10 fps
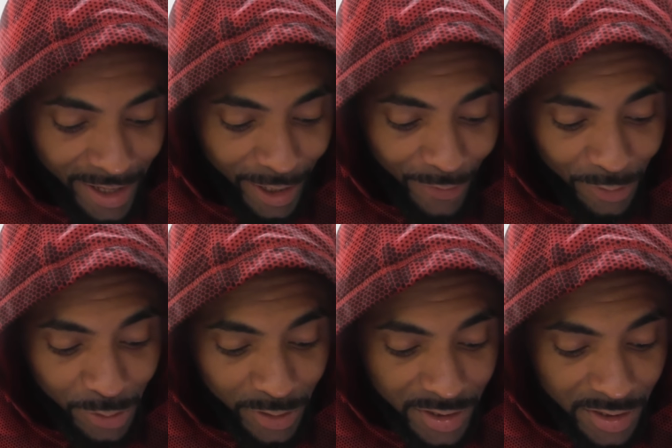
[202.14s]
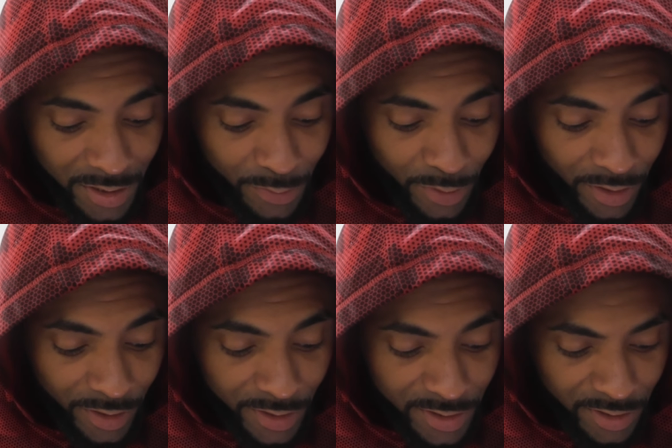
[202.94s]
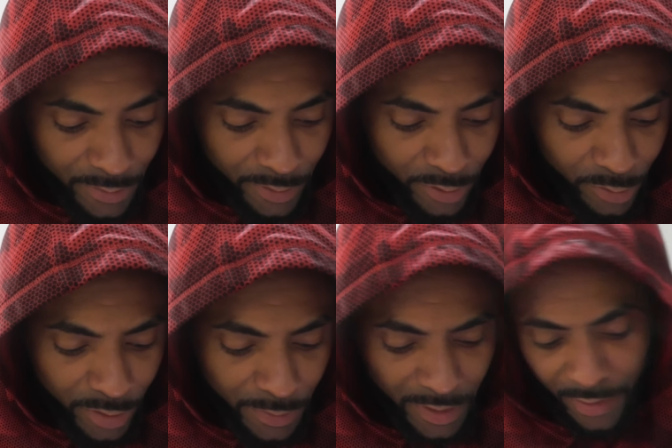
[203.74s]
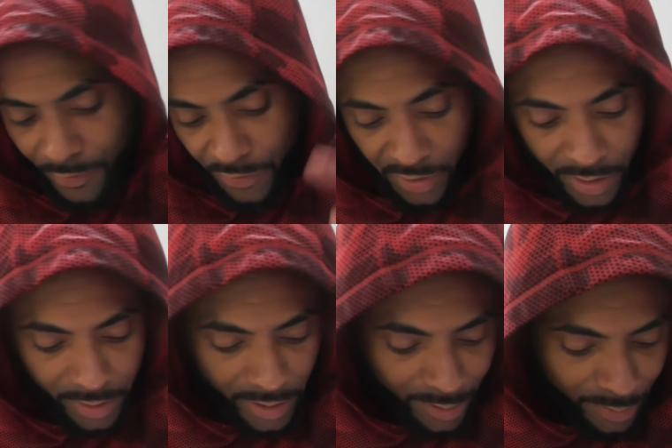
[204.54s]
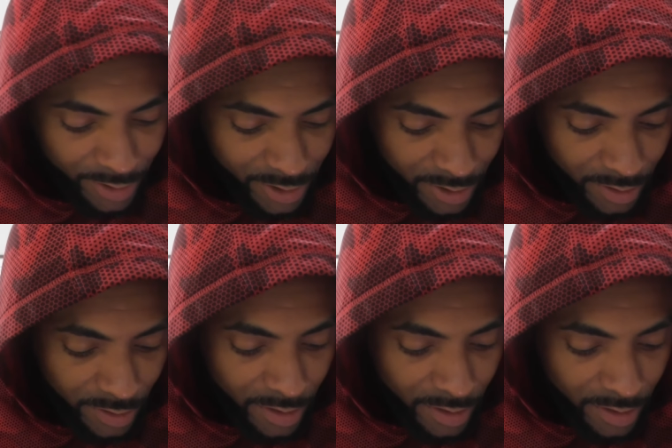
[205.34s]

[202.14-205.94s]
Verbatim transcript: If you could sleep with any celebrity, who would it be? Forget that question.